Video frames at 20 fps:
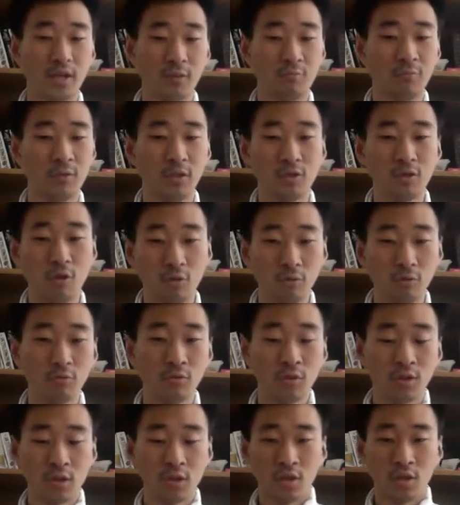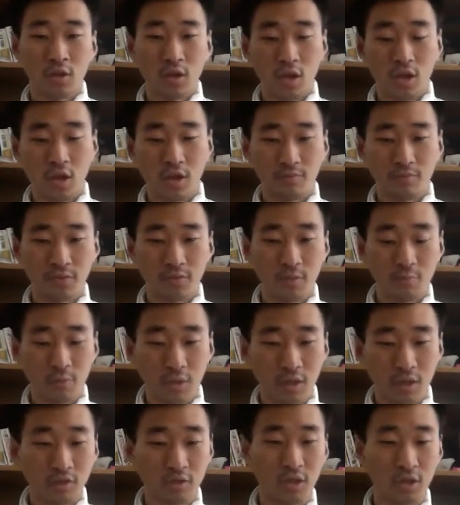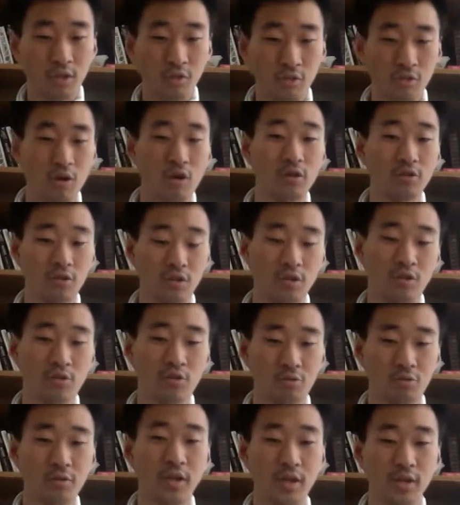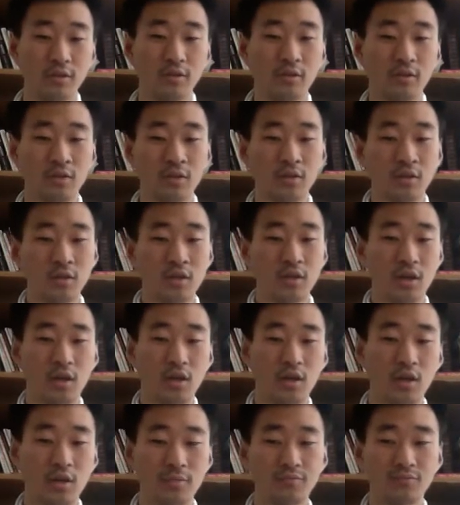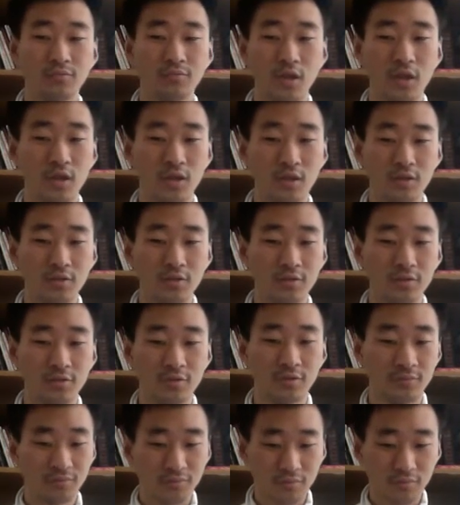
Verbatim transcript: If we go, um, if we continue on this trend um, of